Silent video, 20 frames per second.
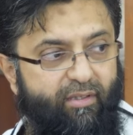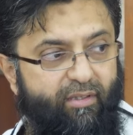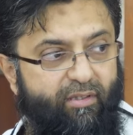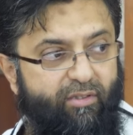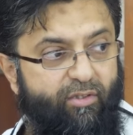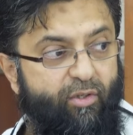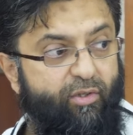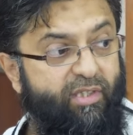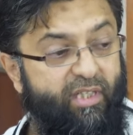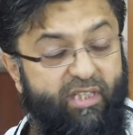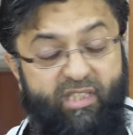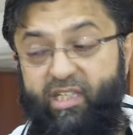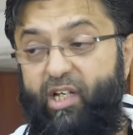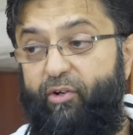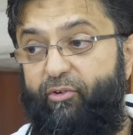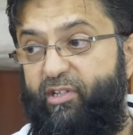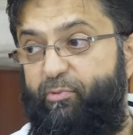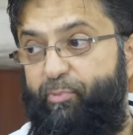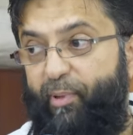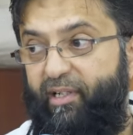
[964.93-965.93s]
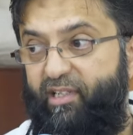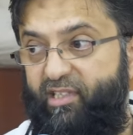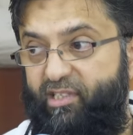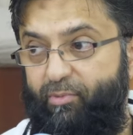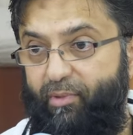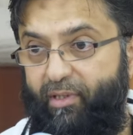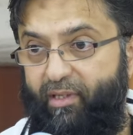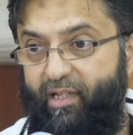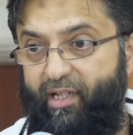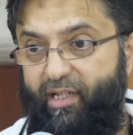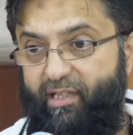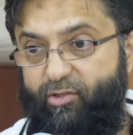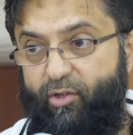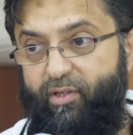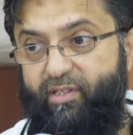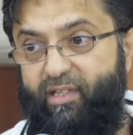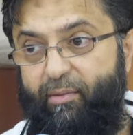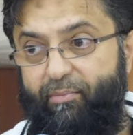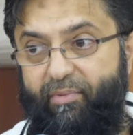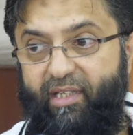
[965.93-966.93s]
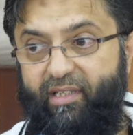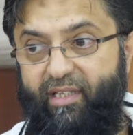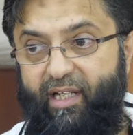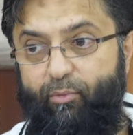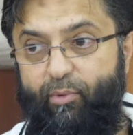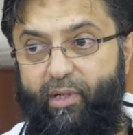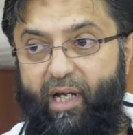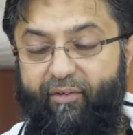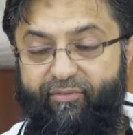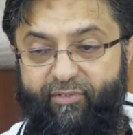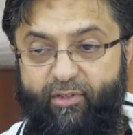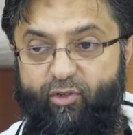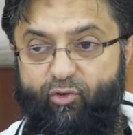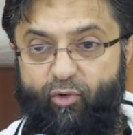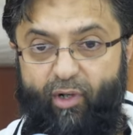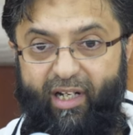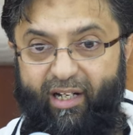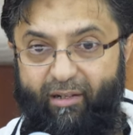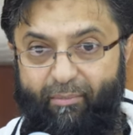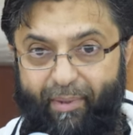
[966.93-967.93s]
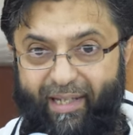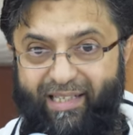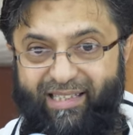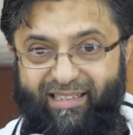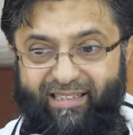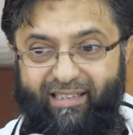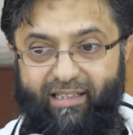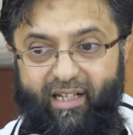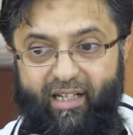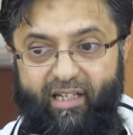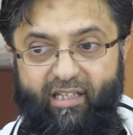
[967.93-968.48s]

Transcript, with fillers: So it's a serious punishment. So it's something that we have to try our best